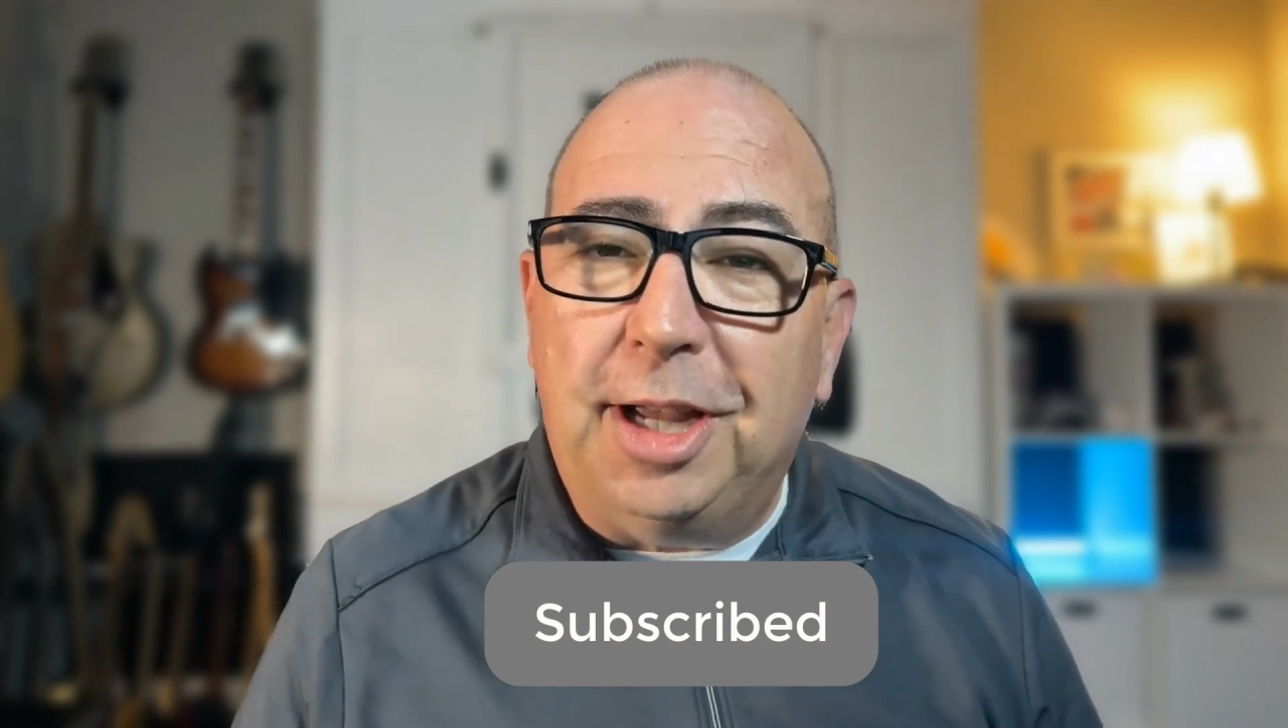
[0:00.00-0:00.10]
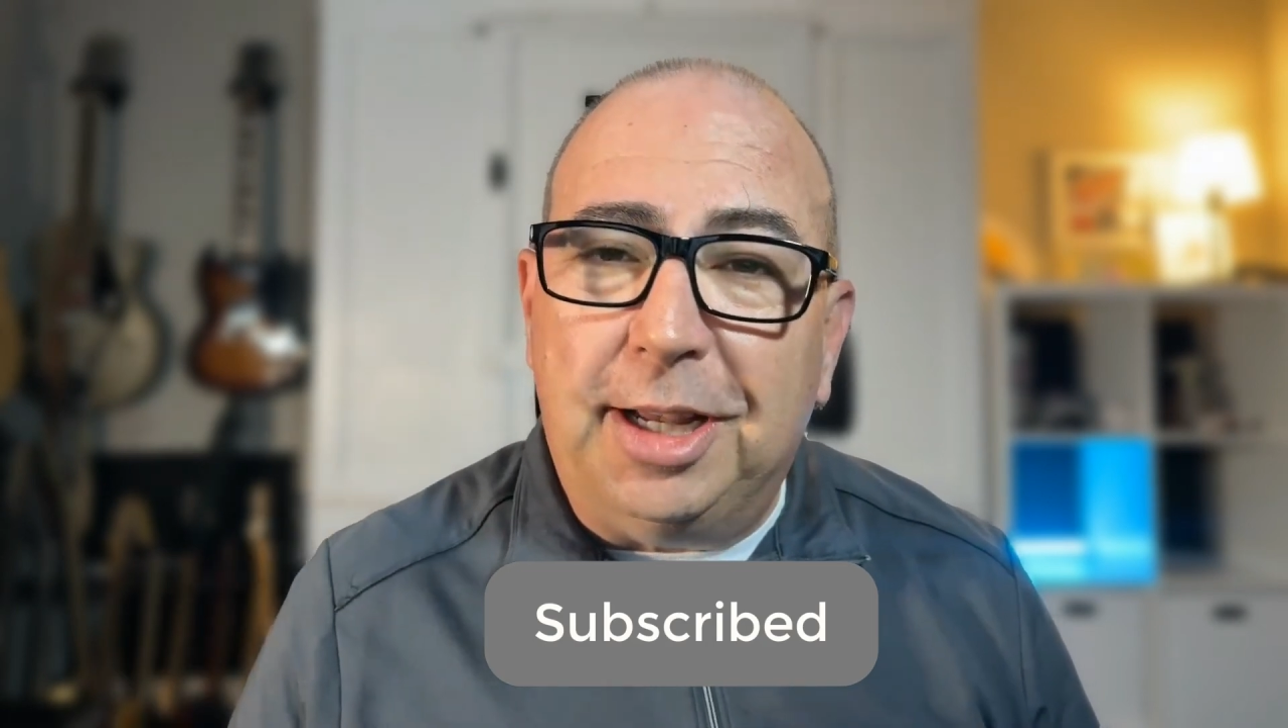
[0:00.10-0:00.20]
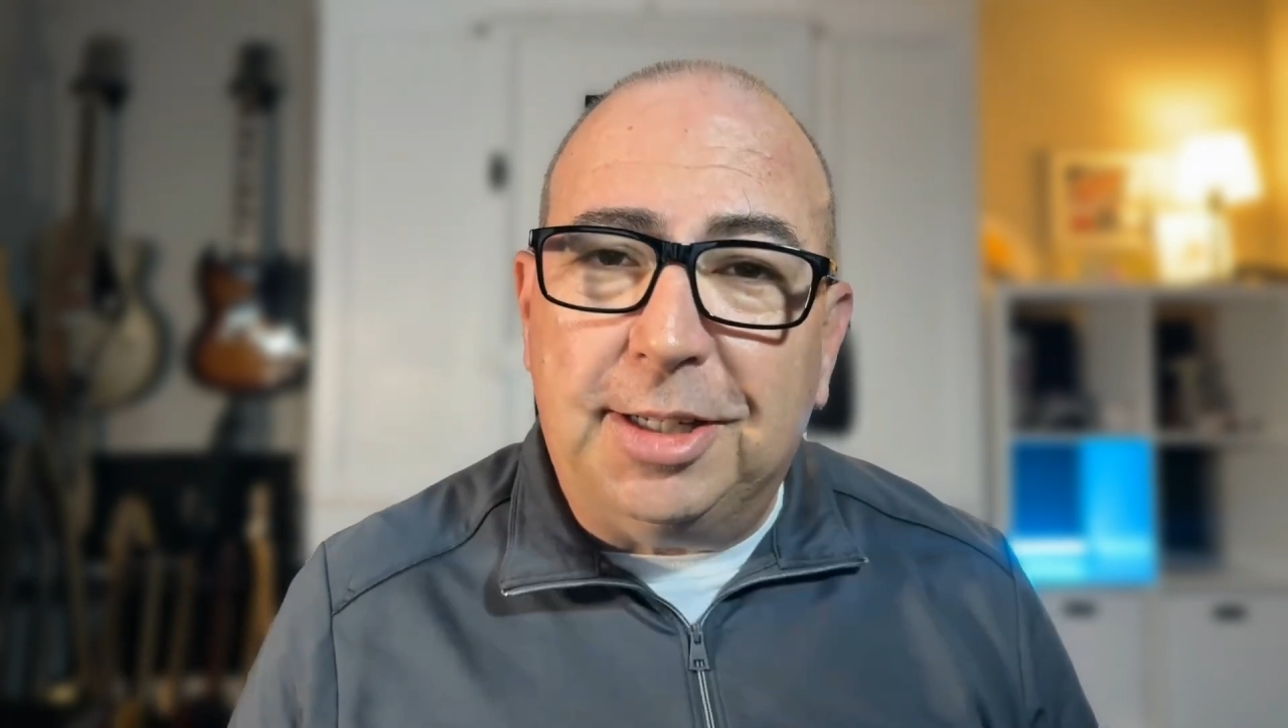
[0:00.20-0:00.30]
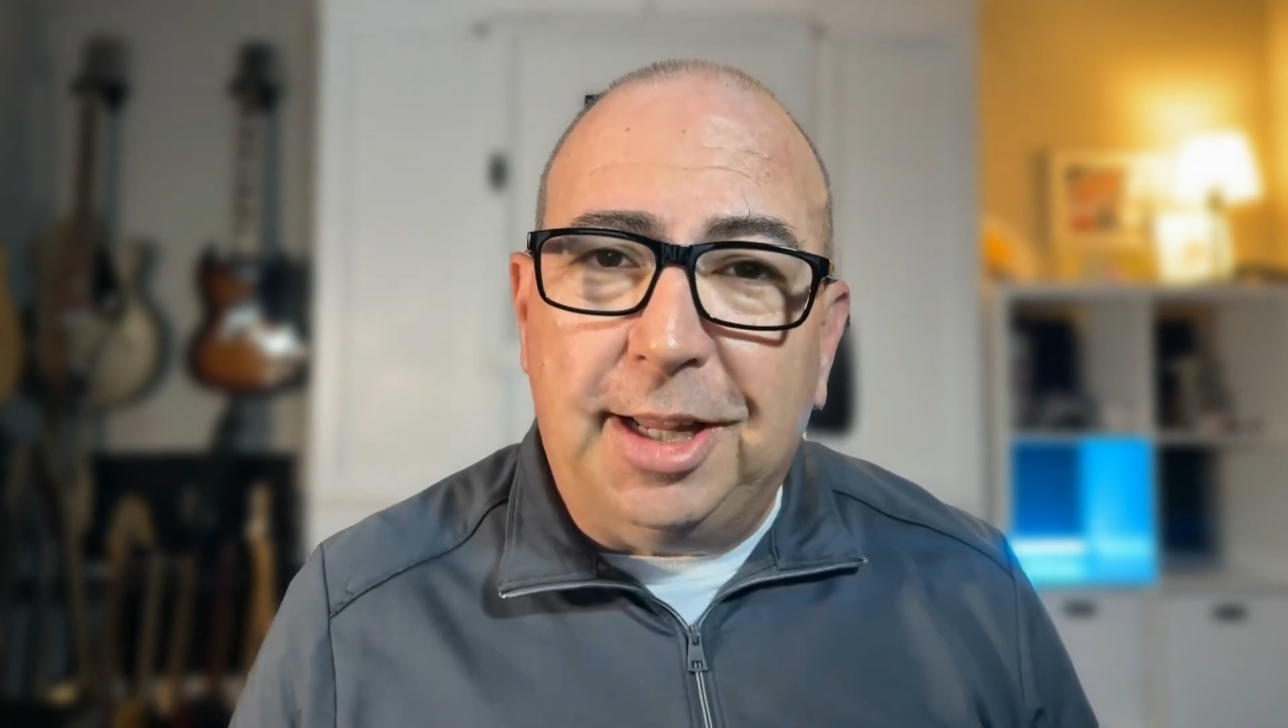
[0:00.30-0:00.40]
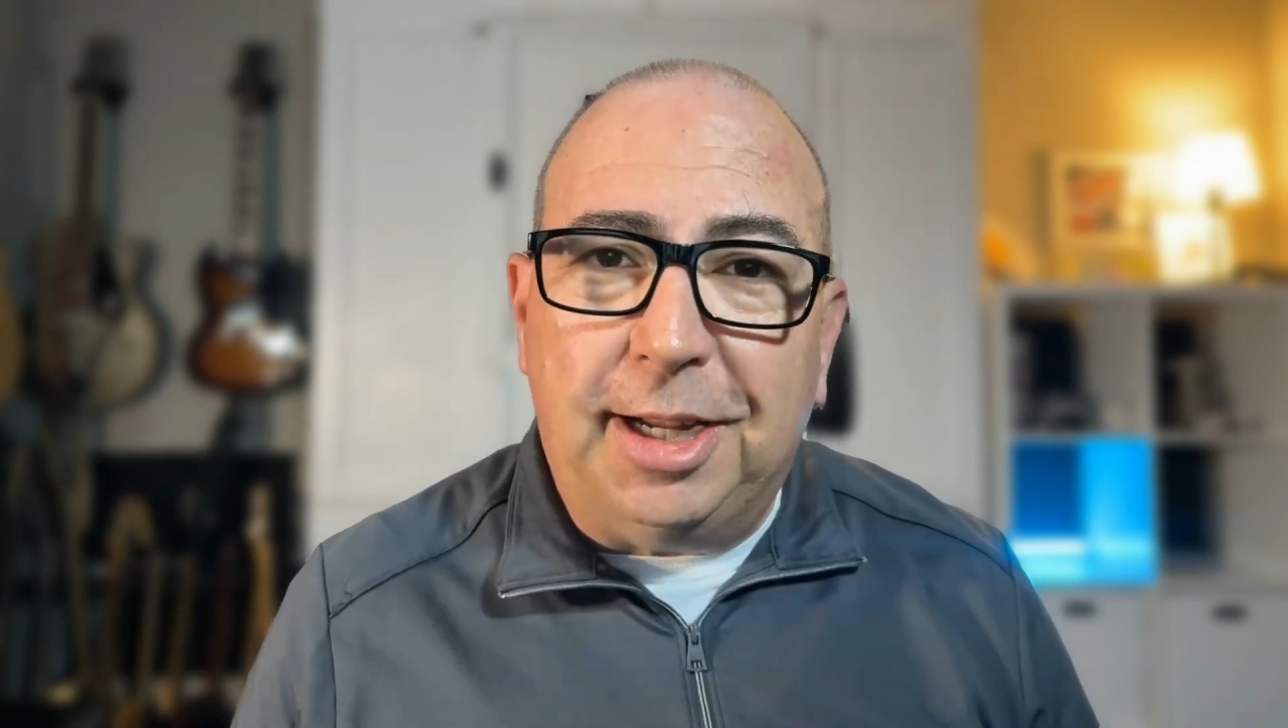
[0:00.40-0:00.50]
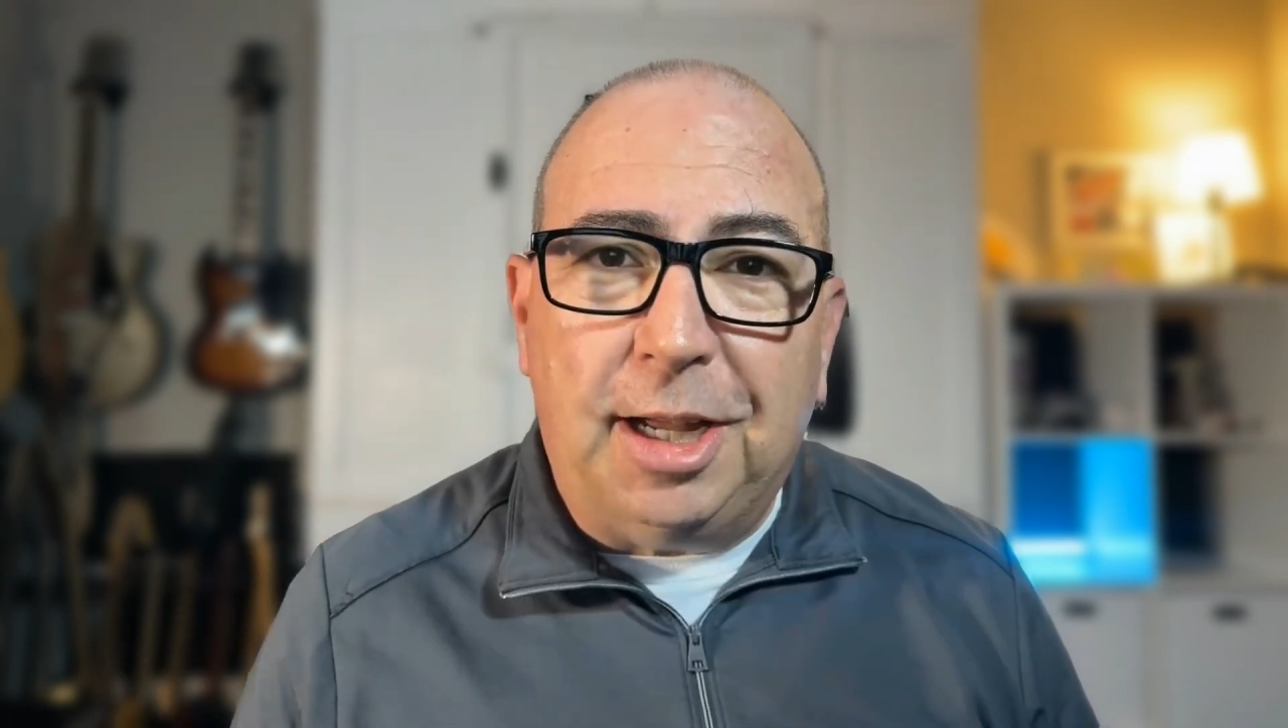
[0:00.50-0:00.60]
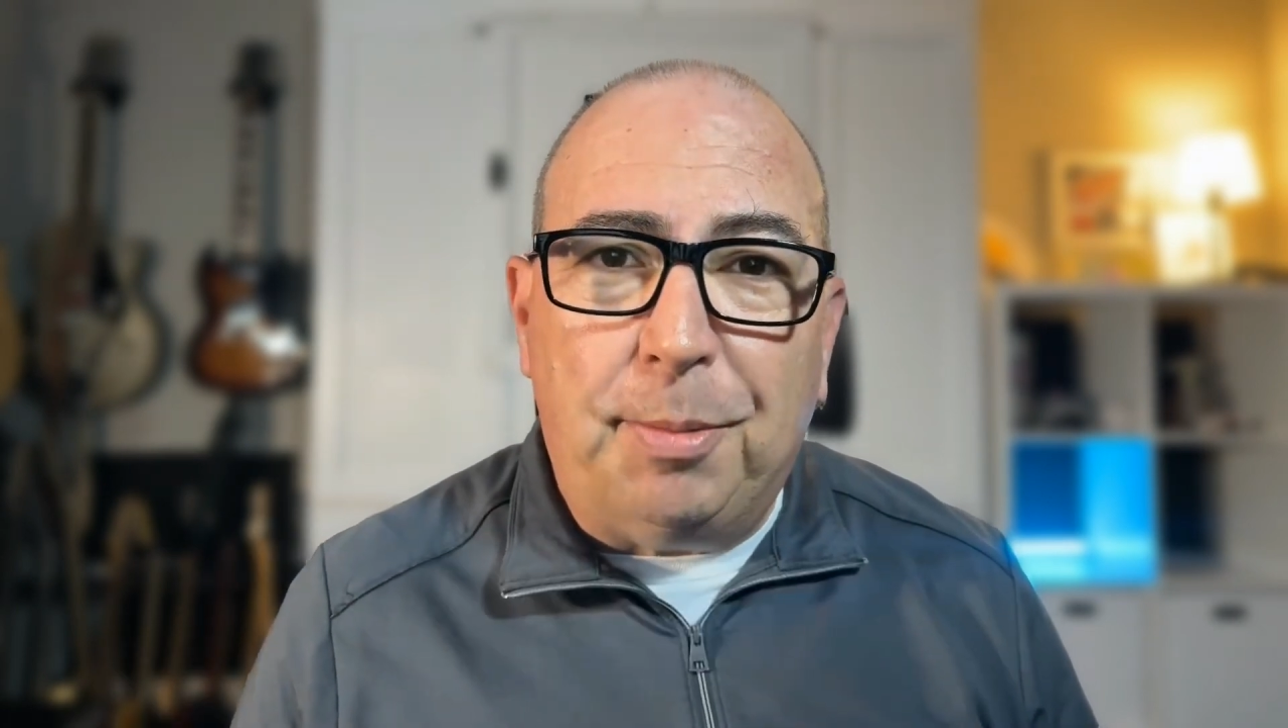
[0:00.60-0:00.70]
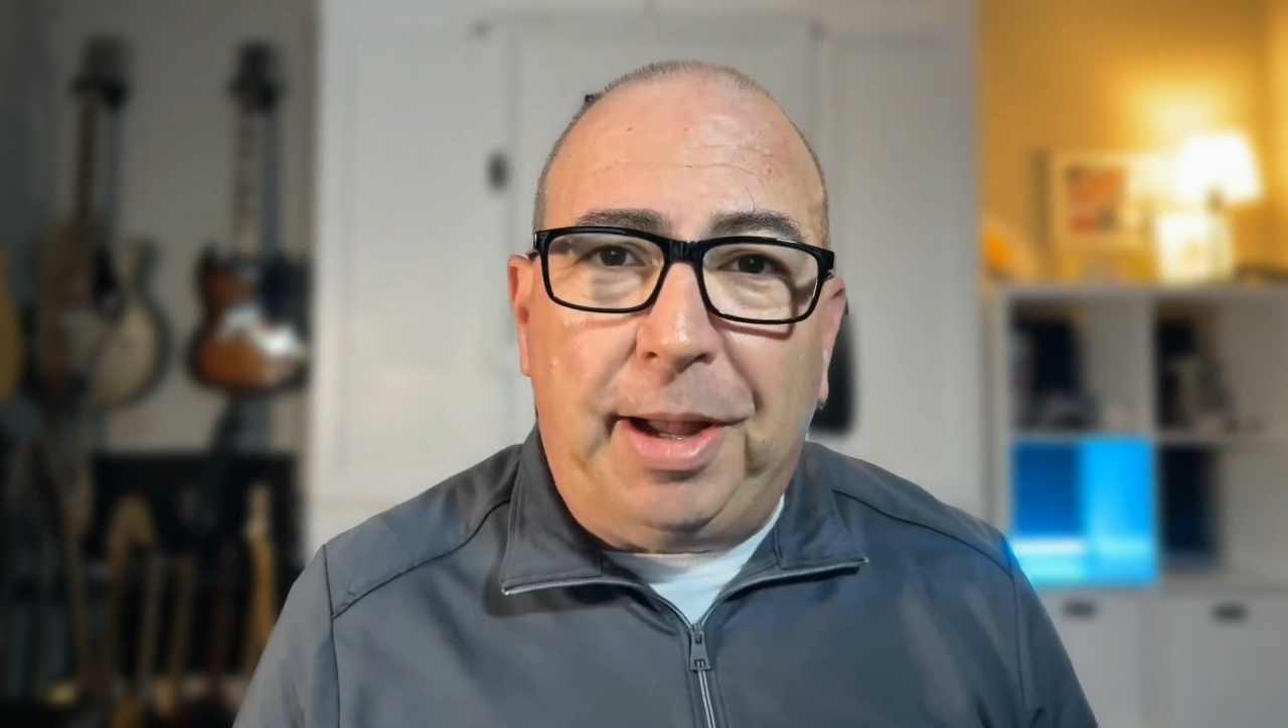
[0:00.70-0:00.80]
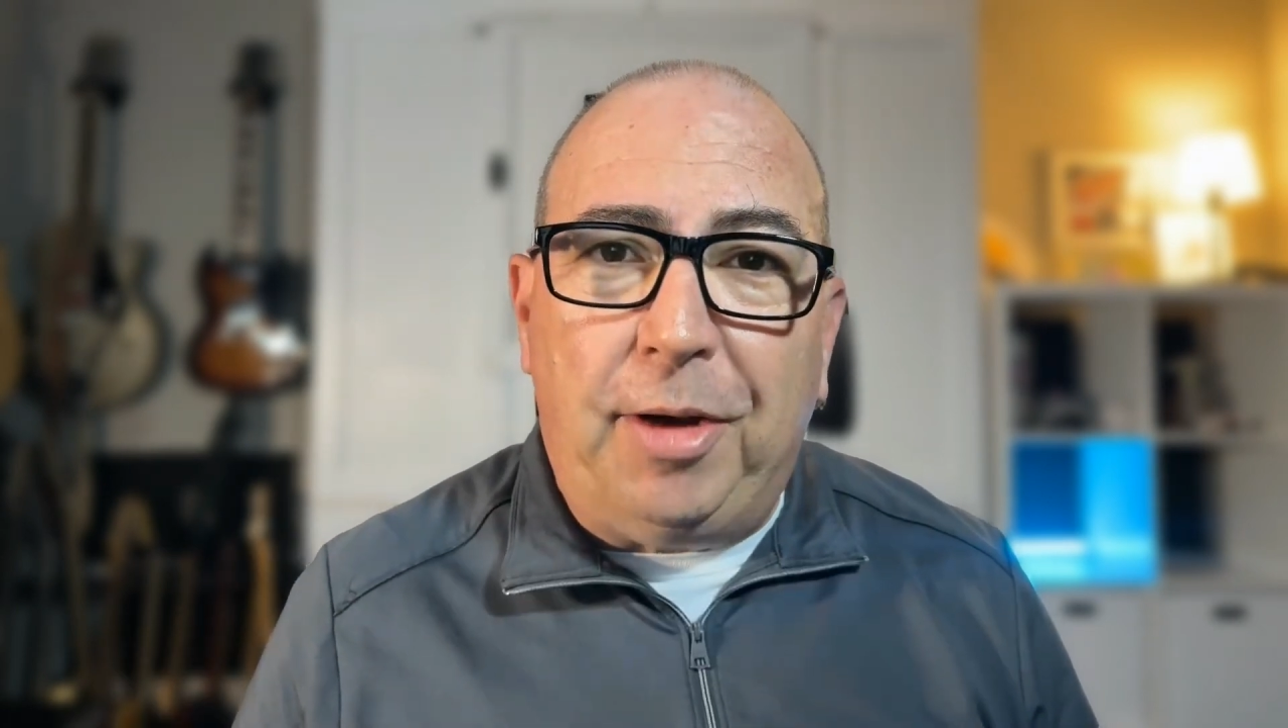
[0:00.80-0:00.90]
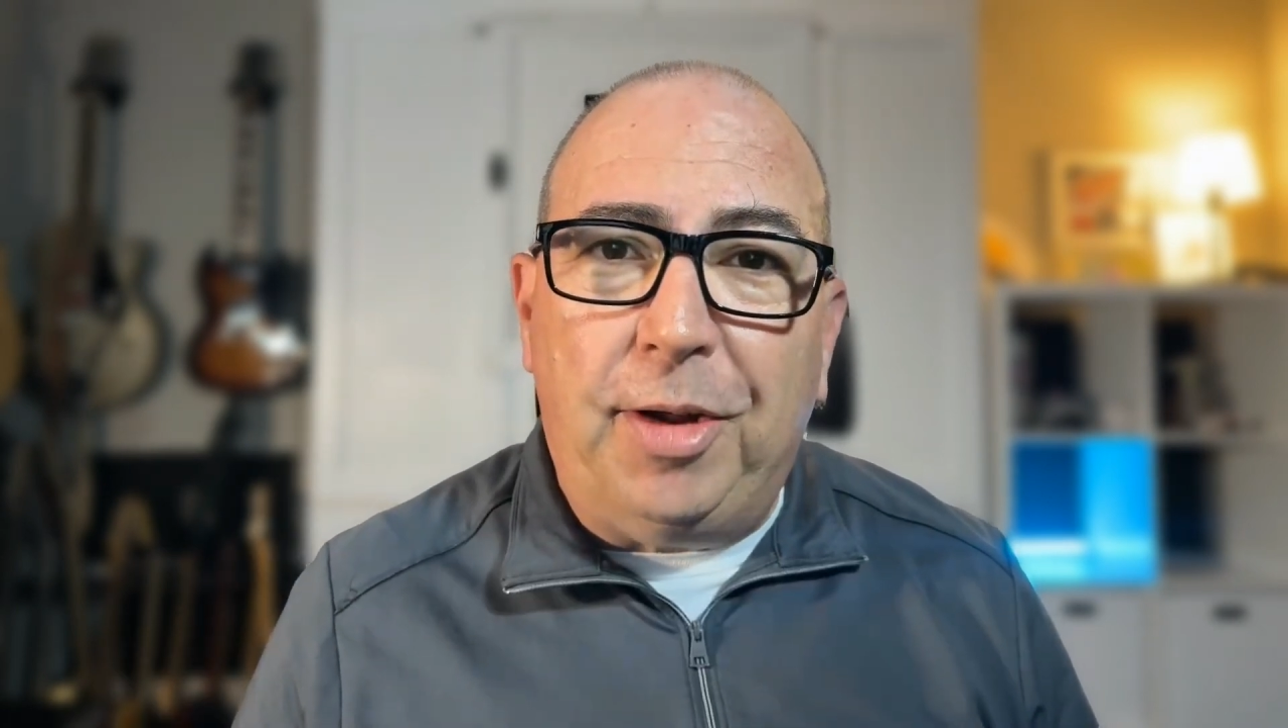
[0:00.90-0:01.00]
as they come
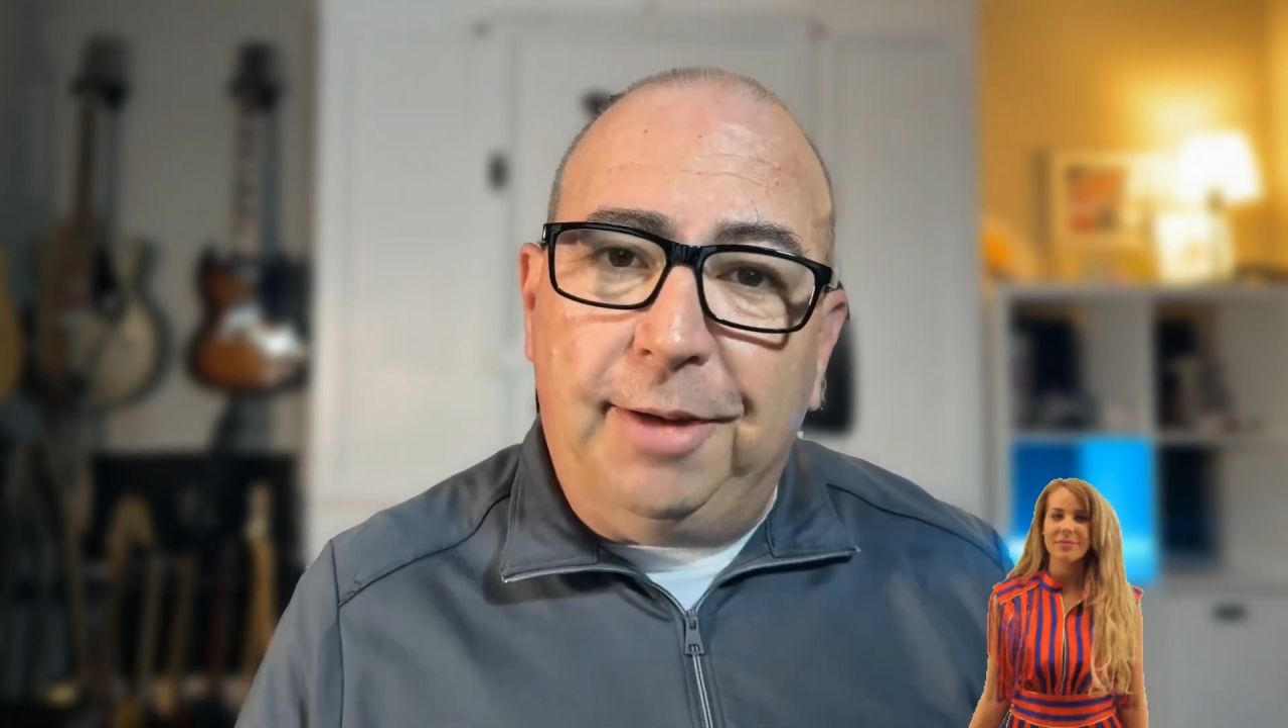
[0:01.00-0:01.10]
out.